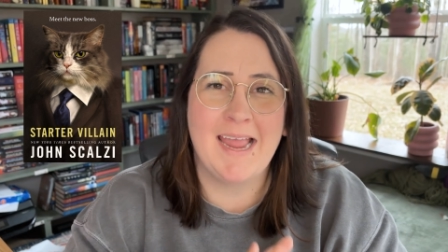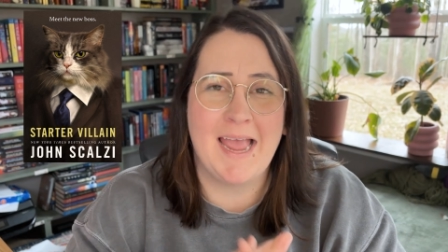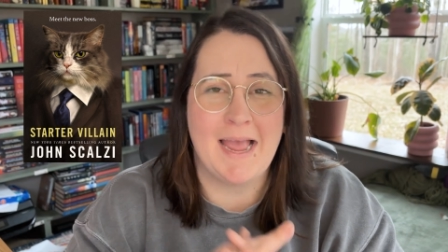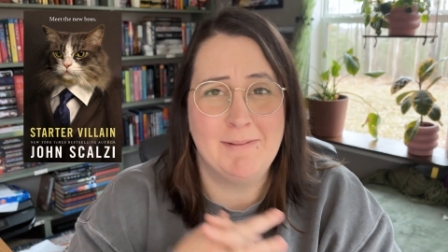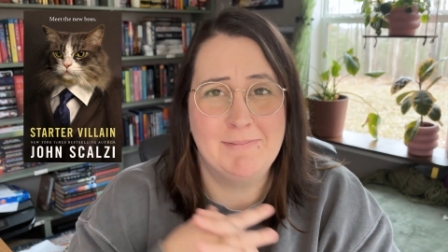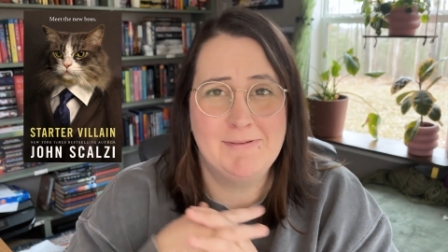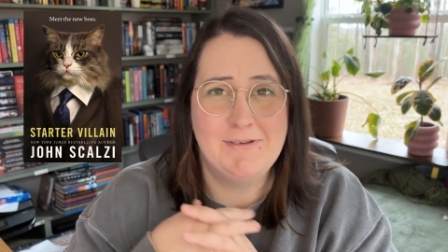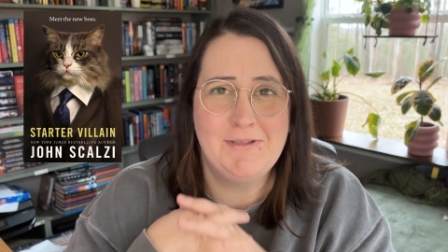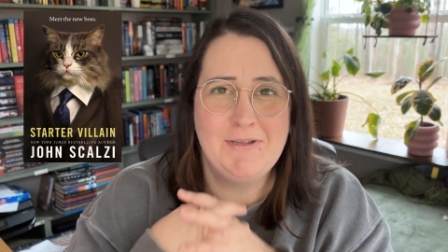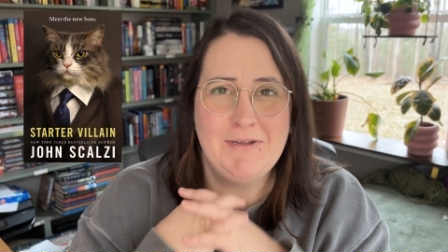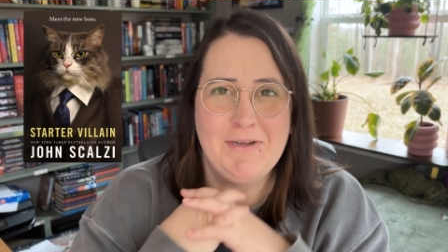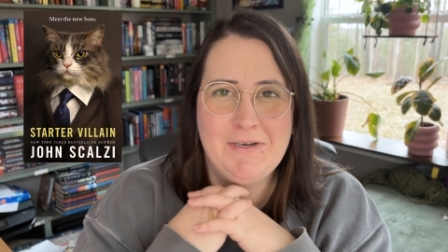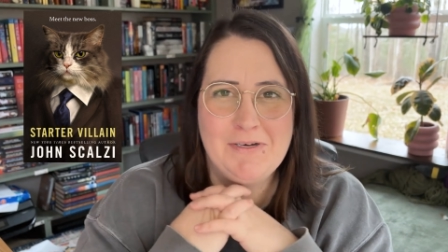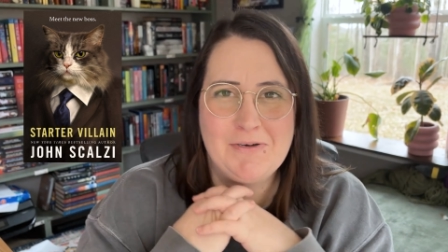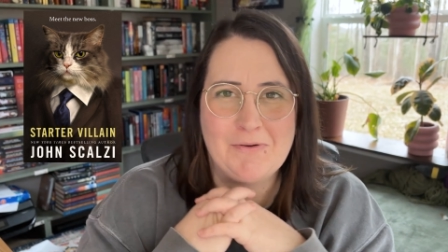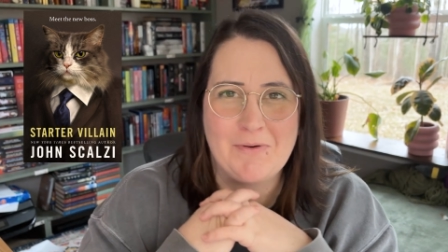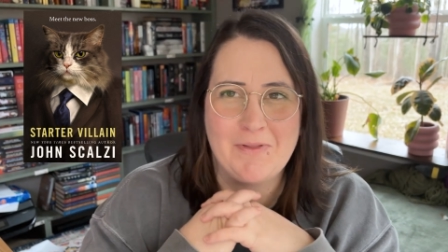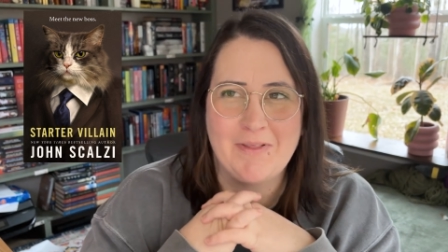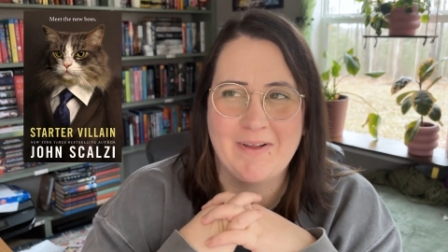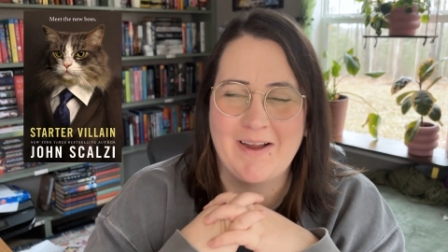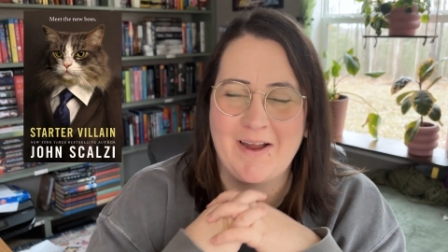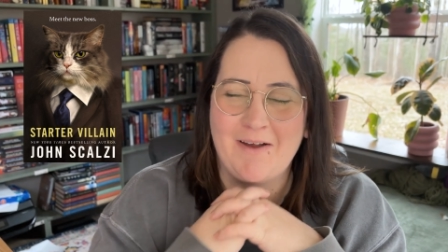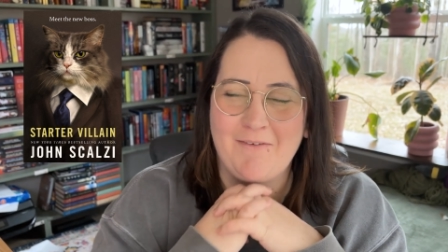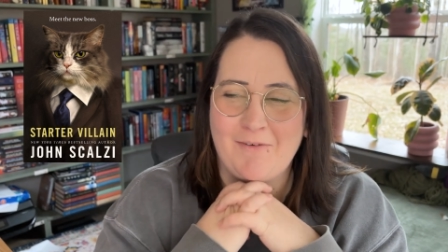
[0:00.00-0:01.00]
absolutely adore
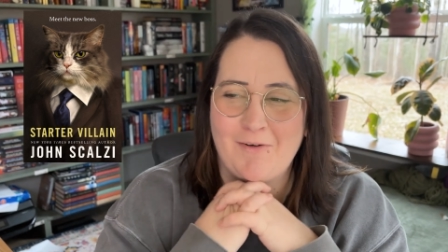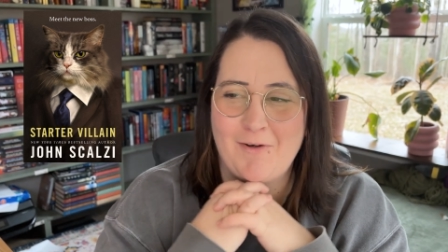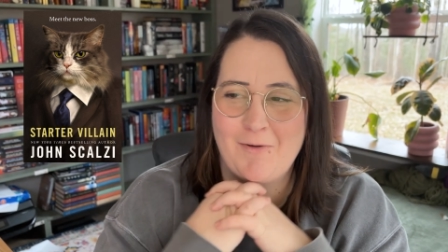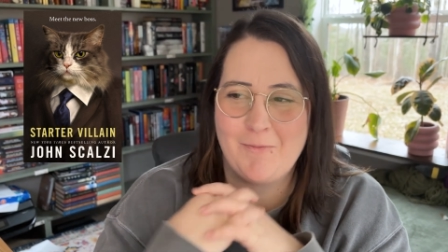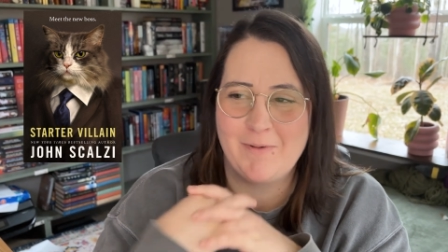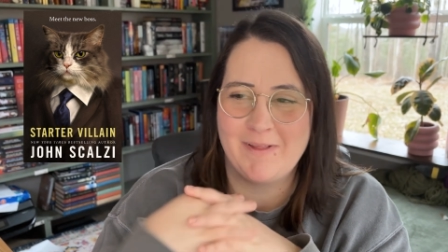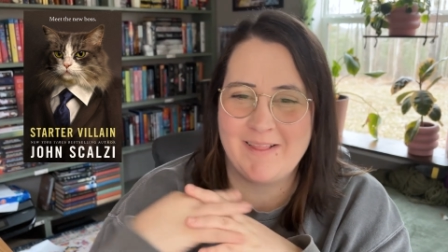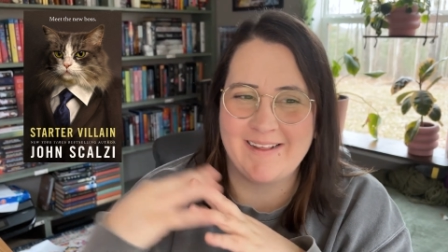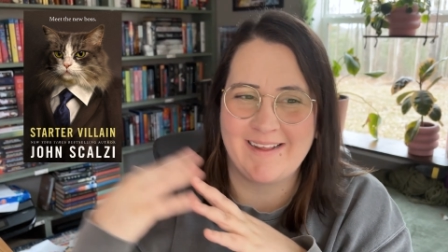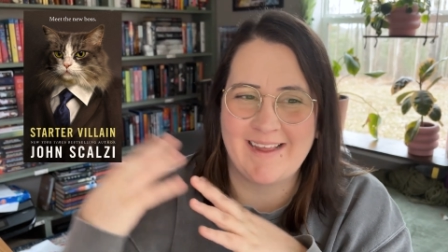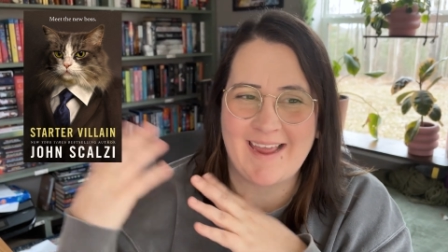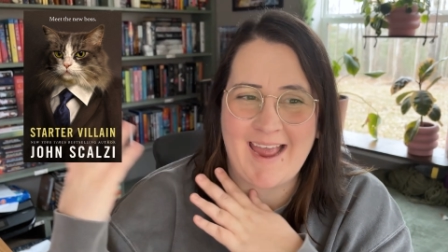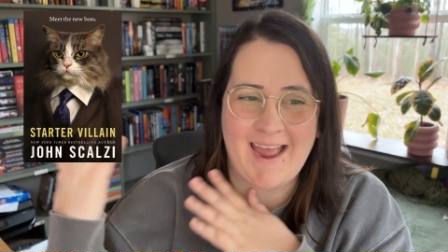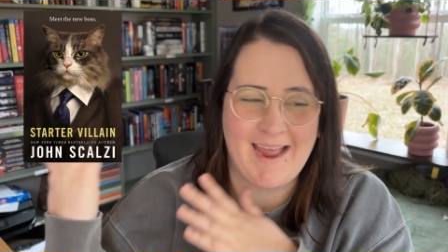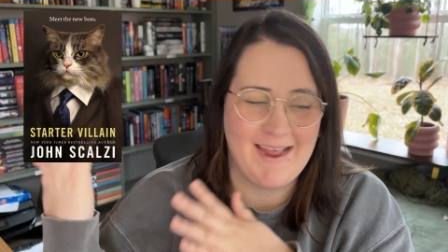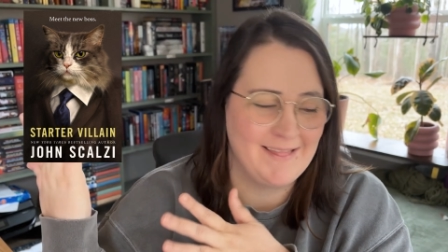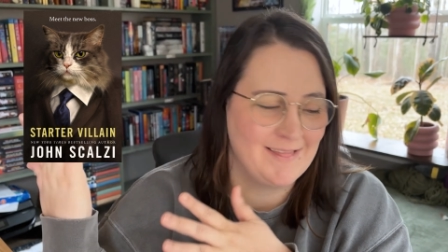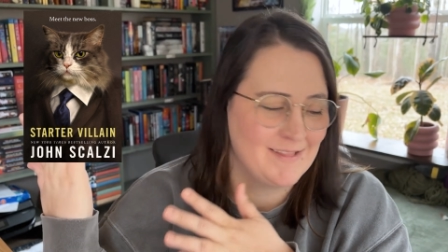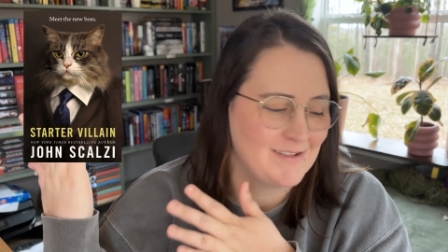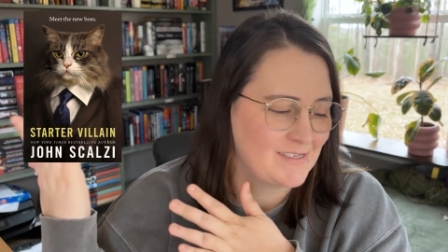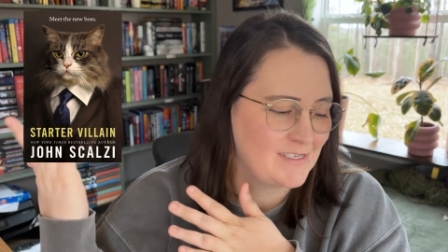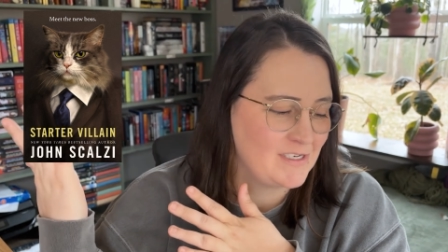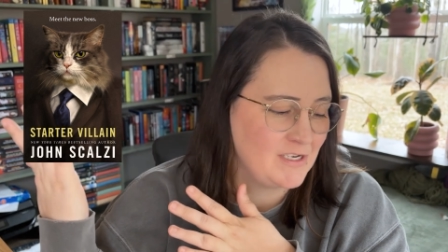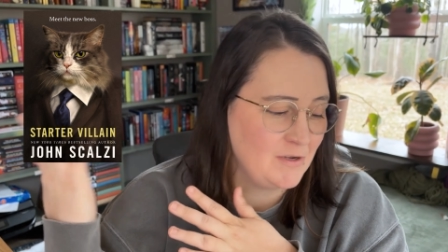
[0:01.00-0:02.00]
the cover with the cat
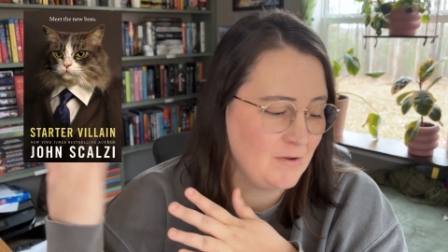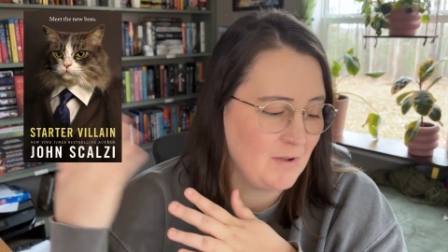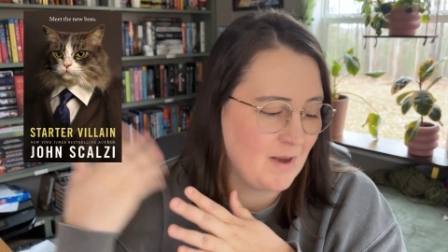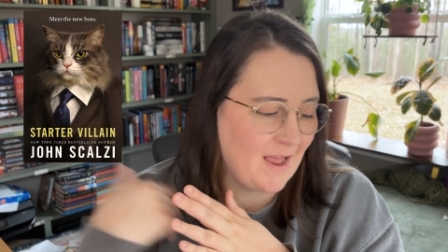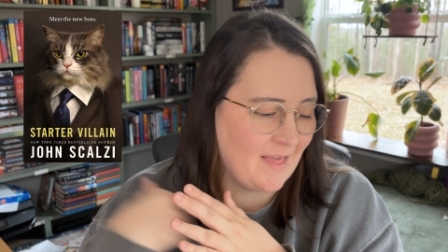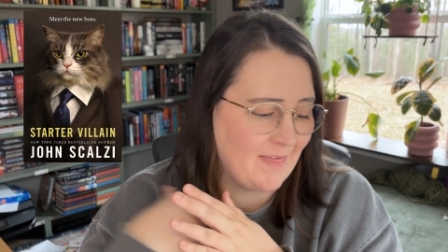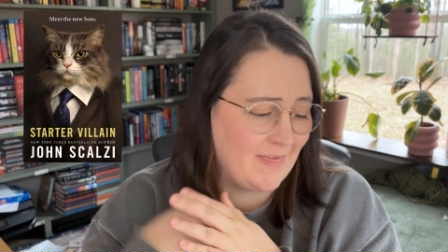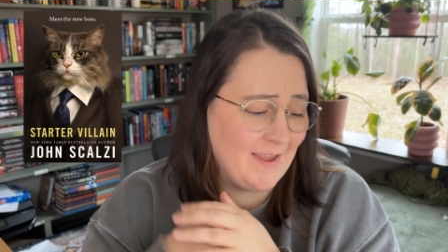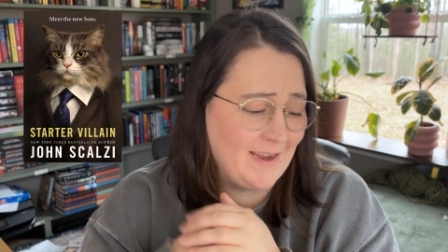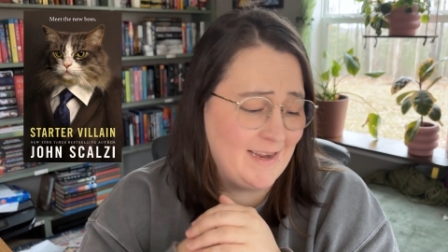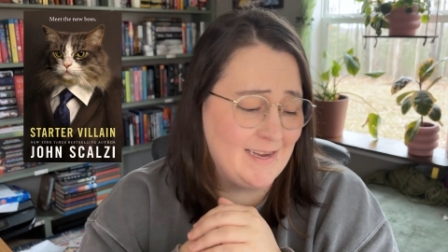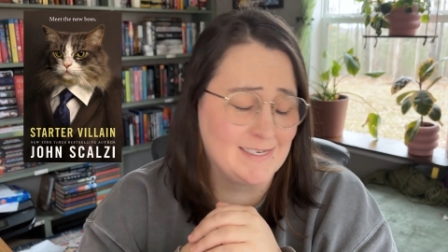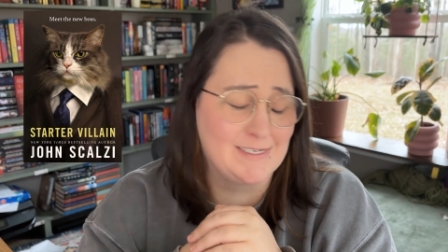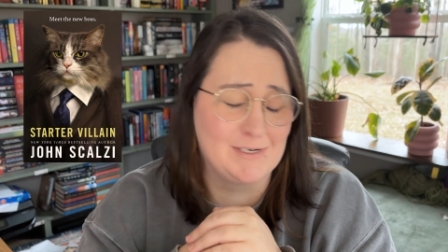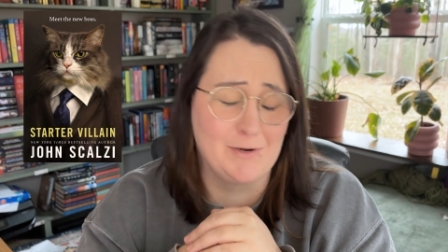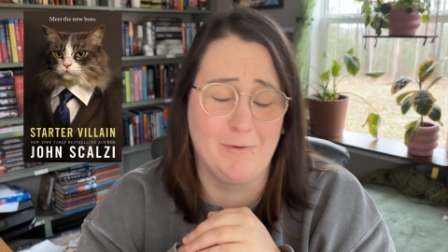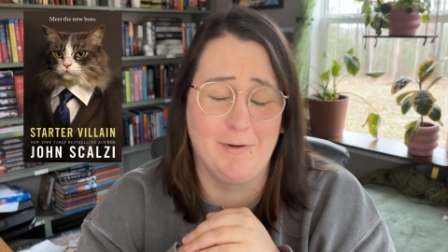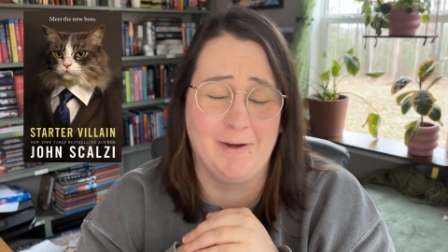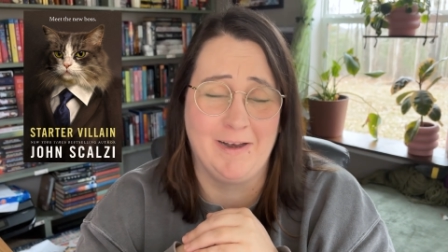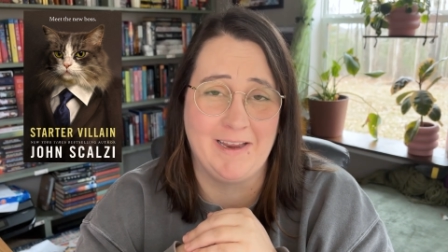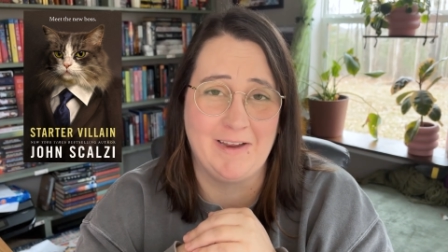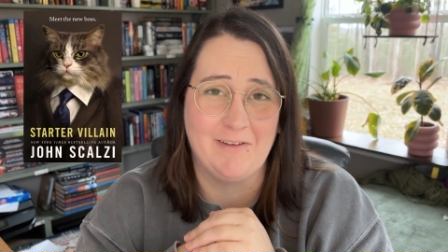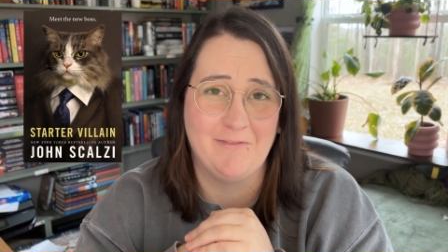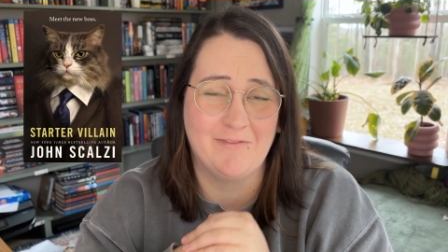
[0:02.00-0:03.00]
in the suit. I think it's
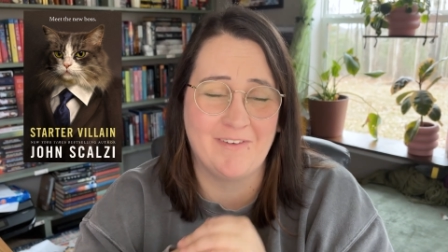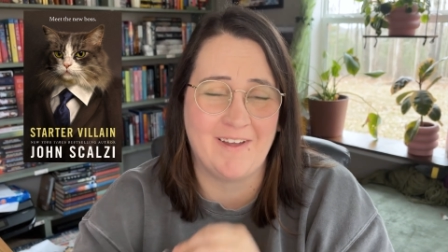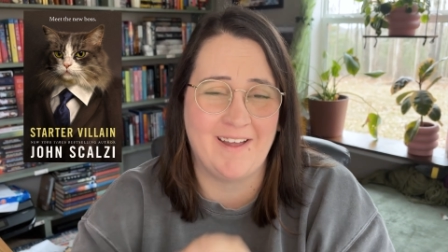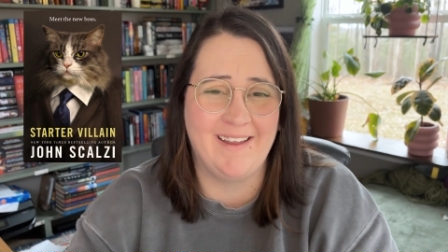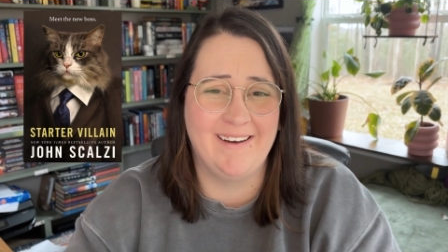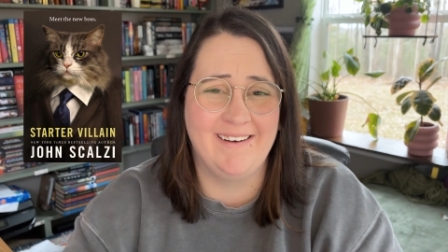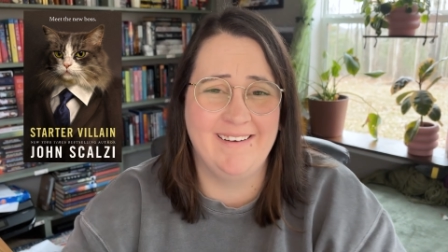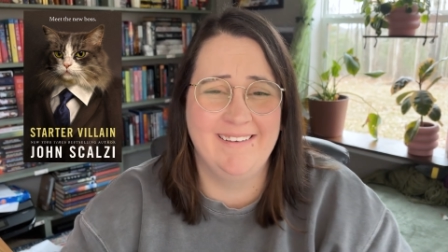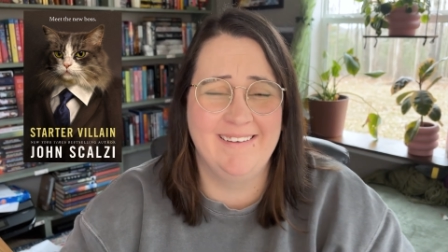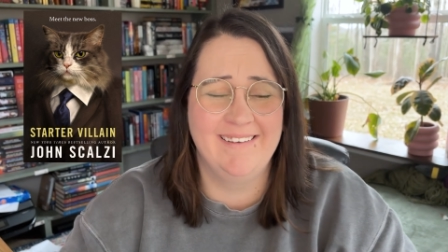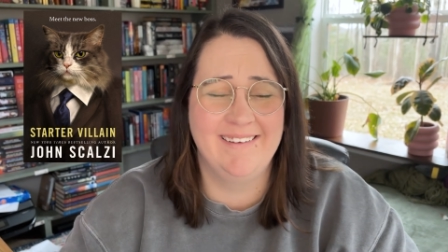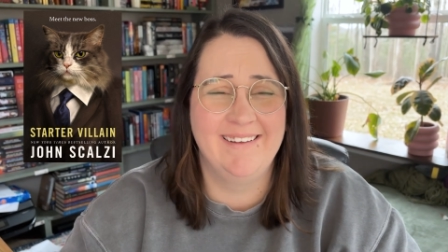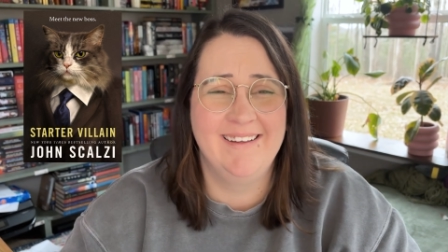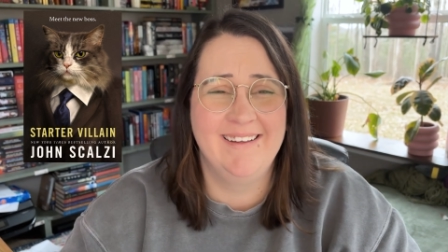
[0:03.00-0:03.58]
really fun.